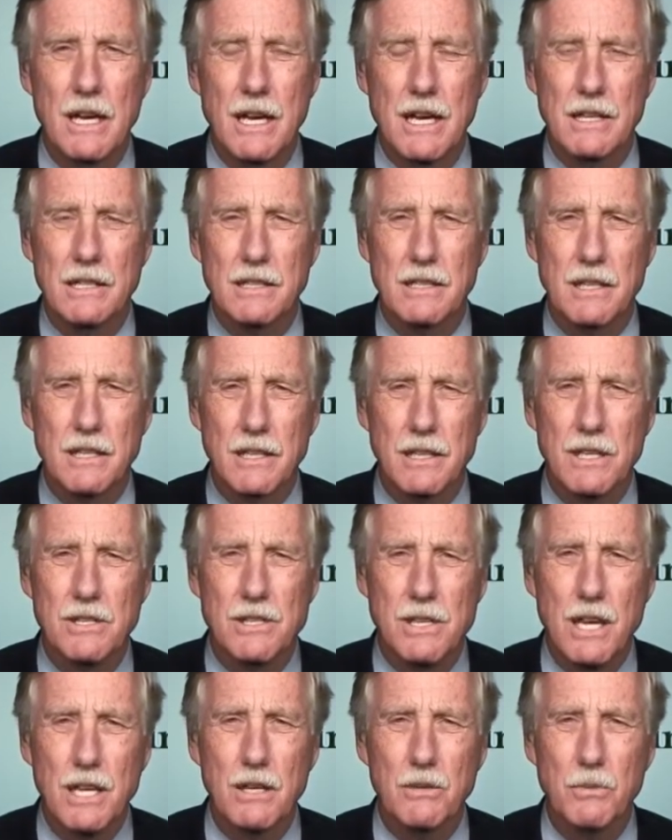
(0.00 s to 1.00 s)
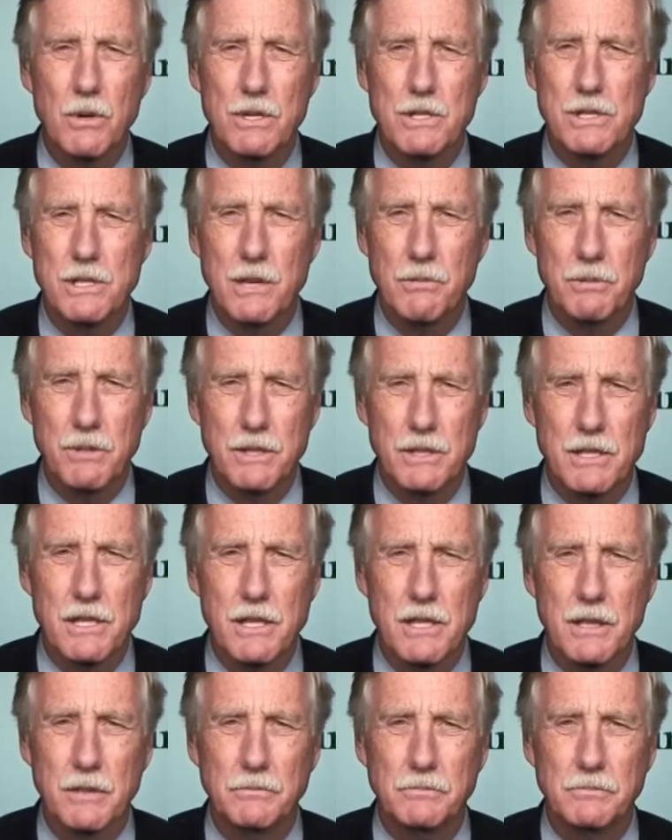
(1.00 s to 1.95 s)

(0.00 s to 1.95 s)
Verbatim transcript: And uh, let's take it one step at a time.